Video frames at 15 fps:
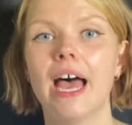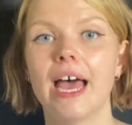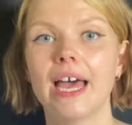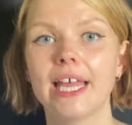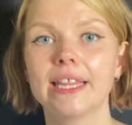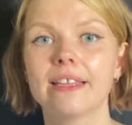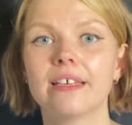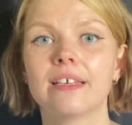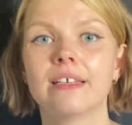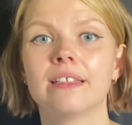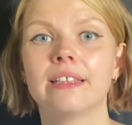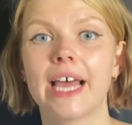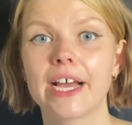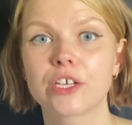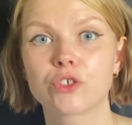And the
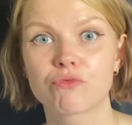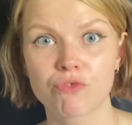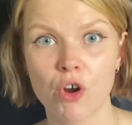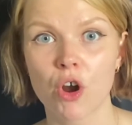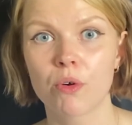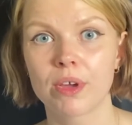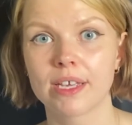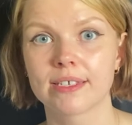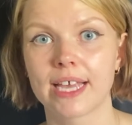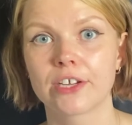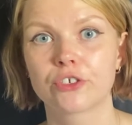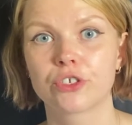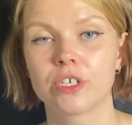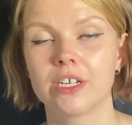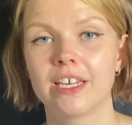next row is
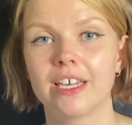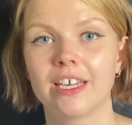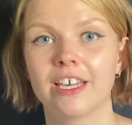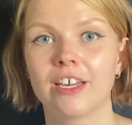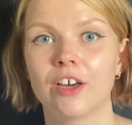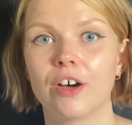actually